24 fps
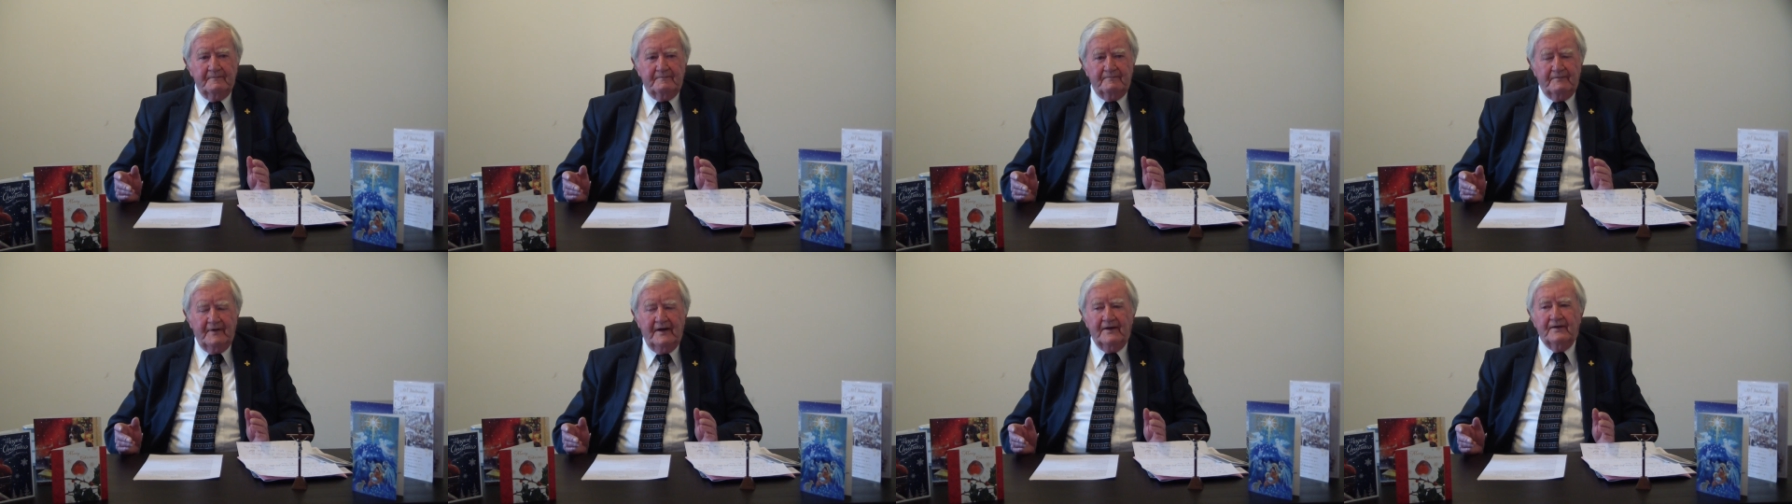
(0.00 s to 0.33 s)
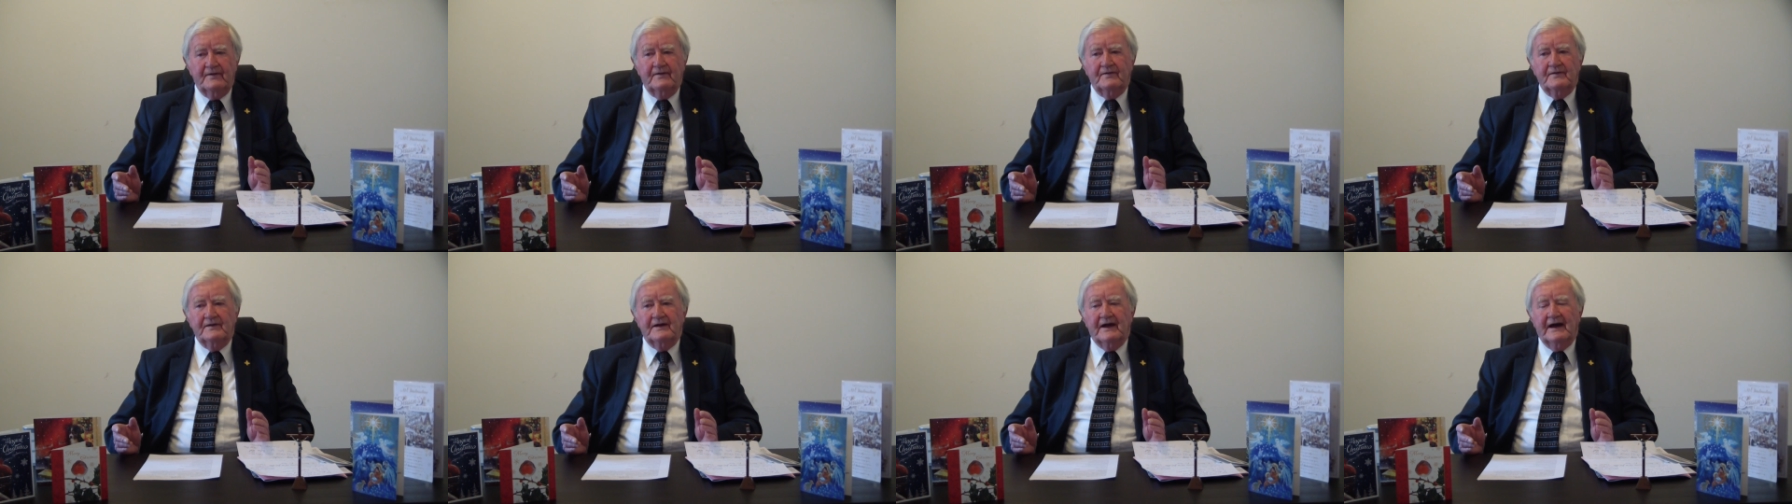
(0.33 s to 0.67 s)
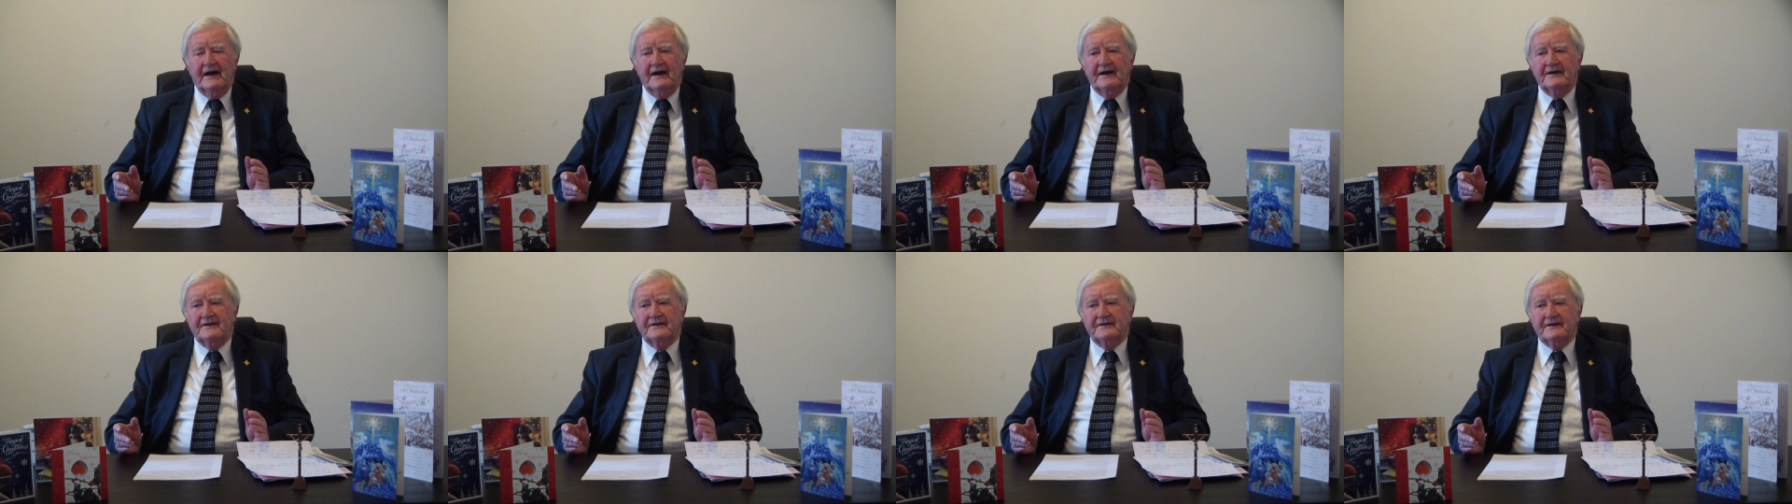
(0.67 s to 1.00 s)
fowl
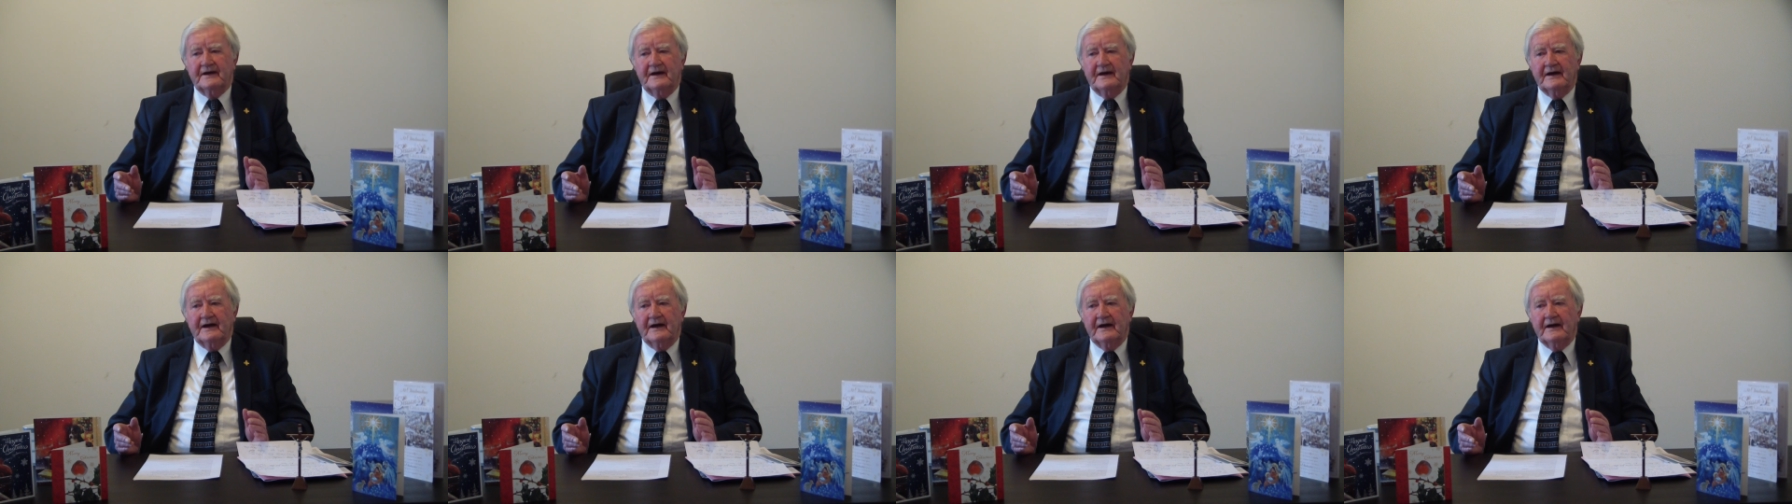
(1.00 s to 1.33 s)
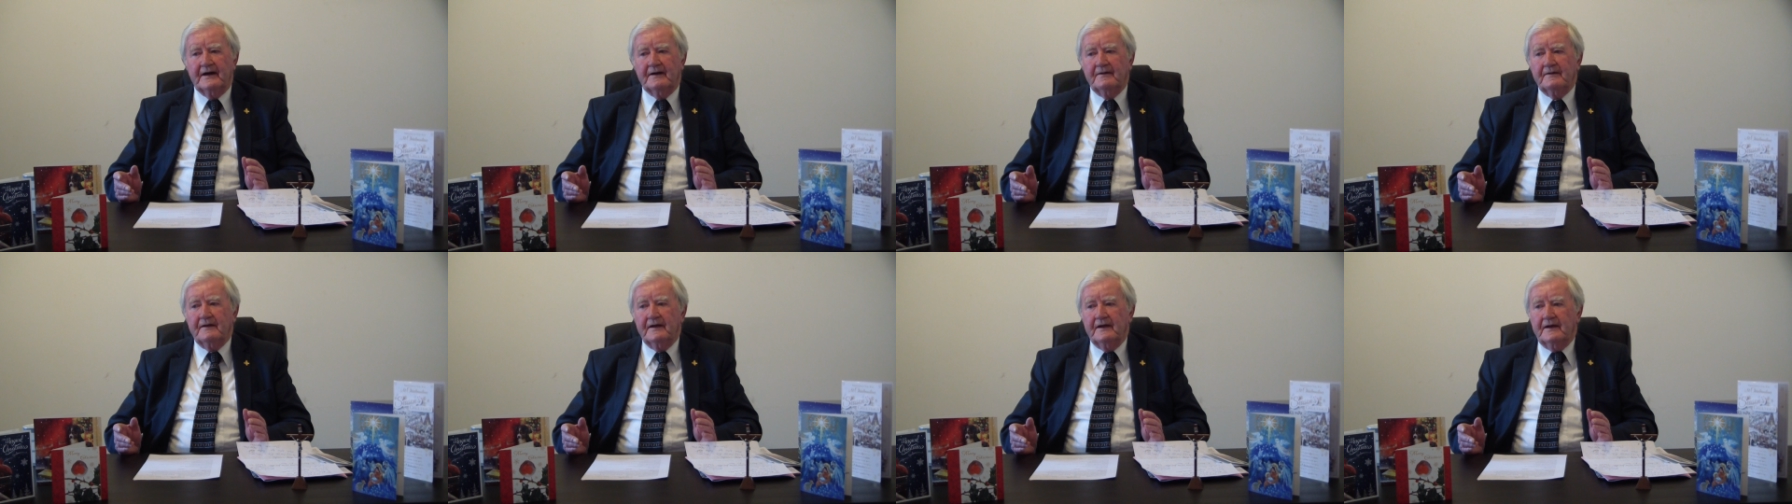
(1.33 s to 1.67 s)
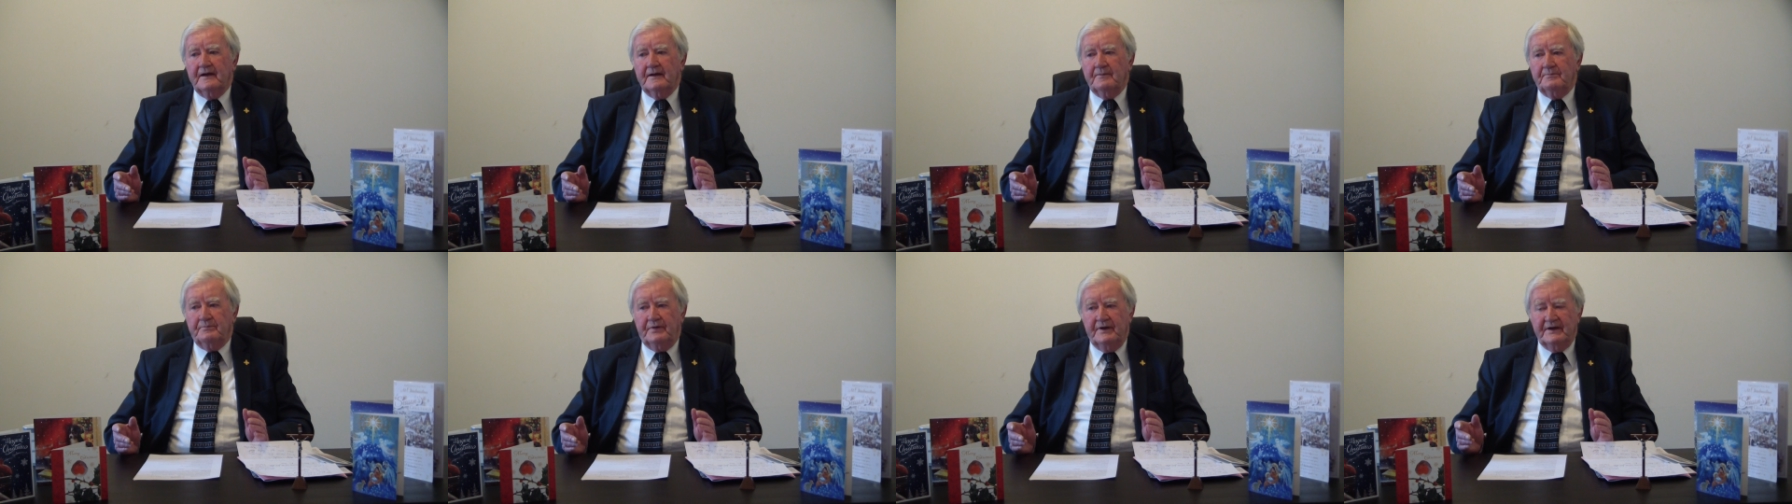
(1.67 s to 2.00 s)
and
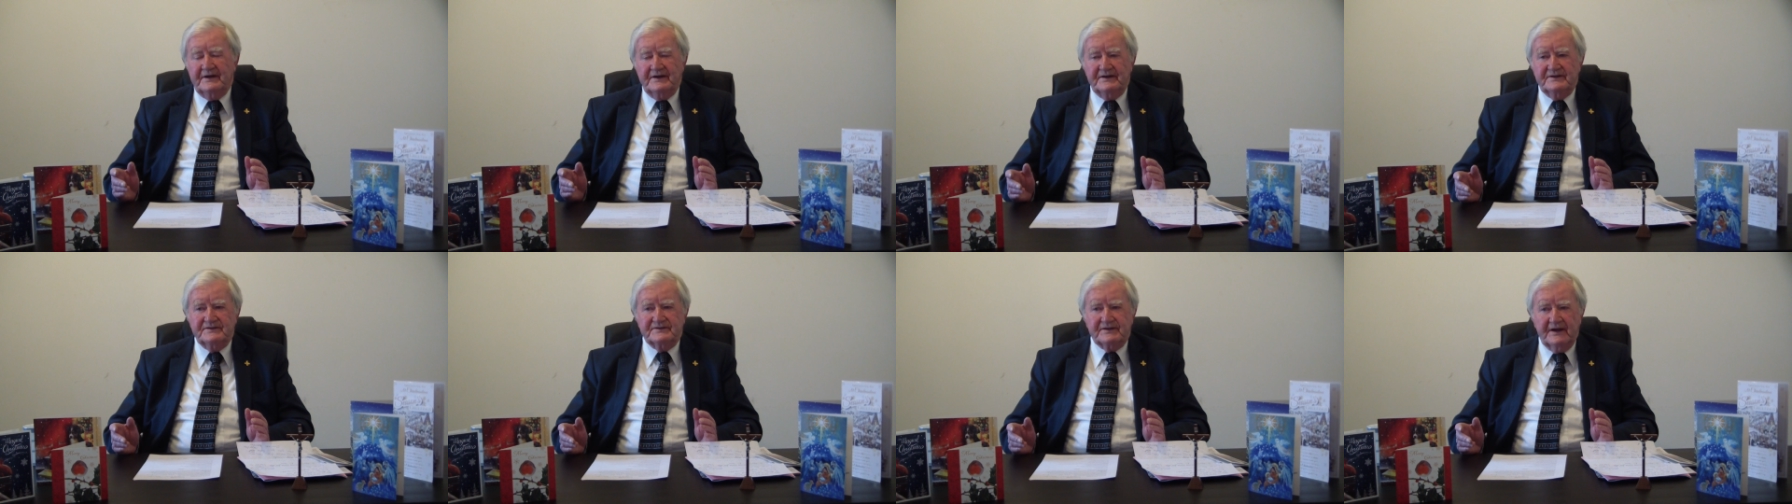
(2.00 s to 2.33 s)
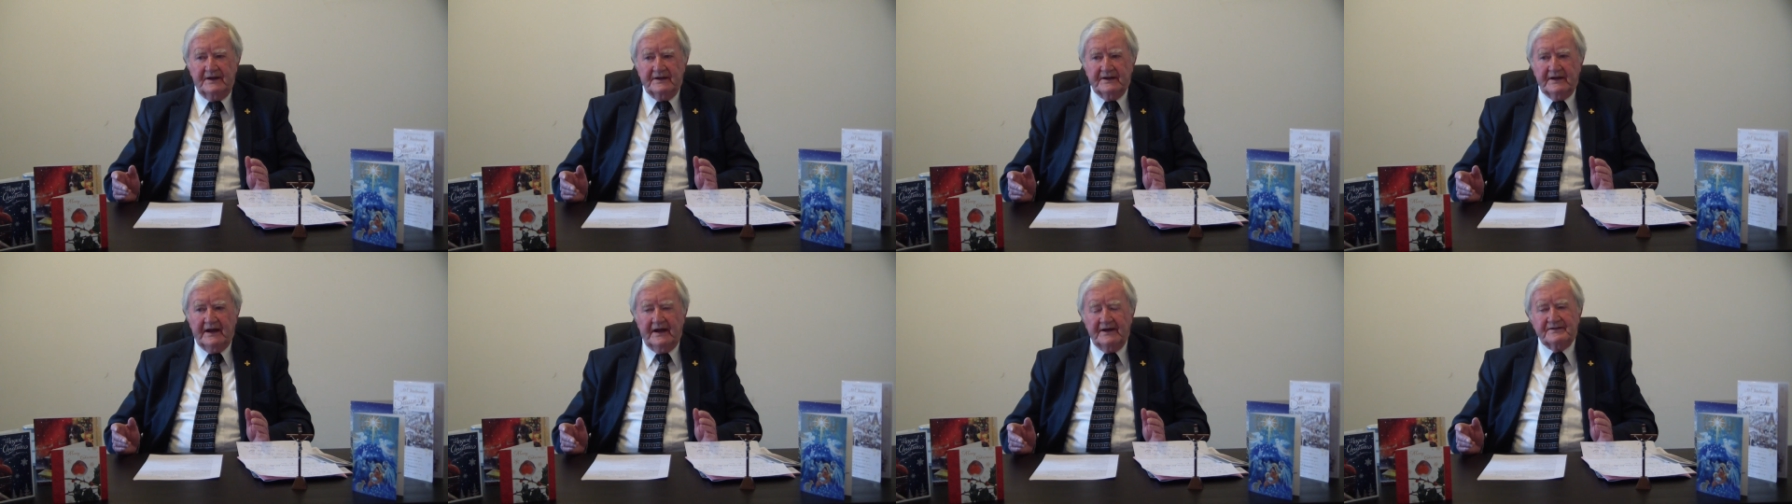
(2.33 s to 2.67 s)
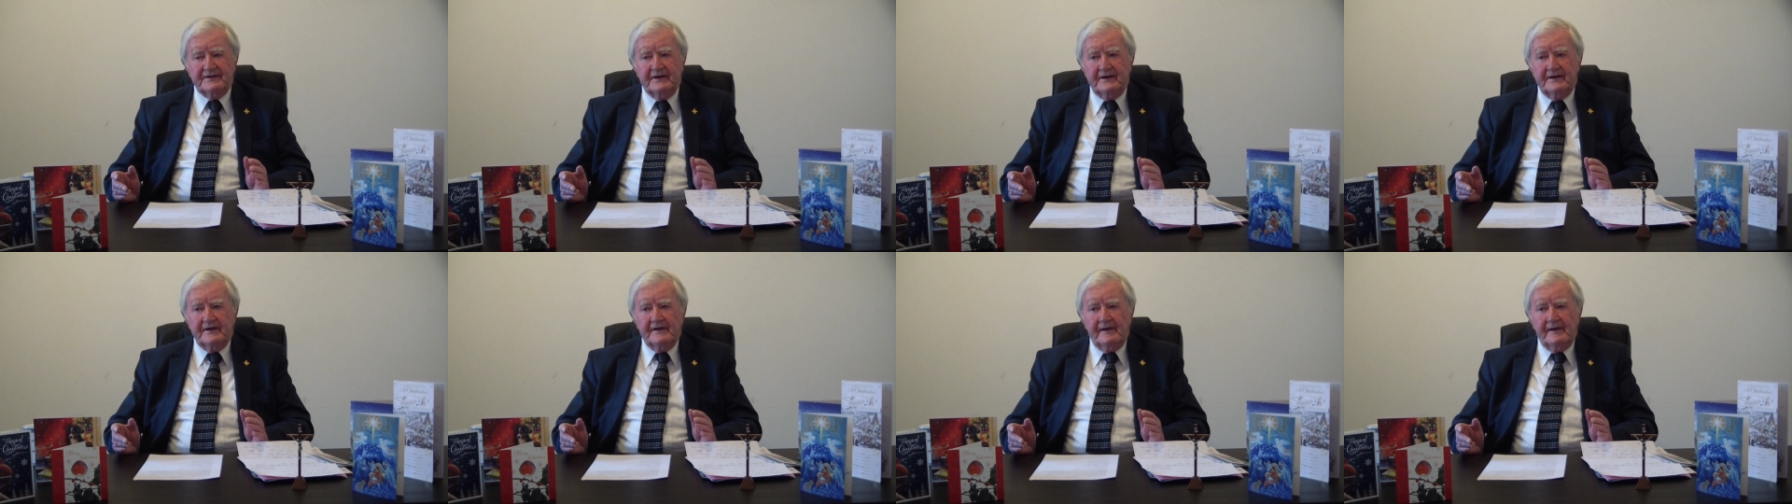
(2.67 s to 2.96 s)
pigs and that,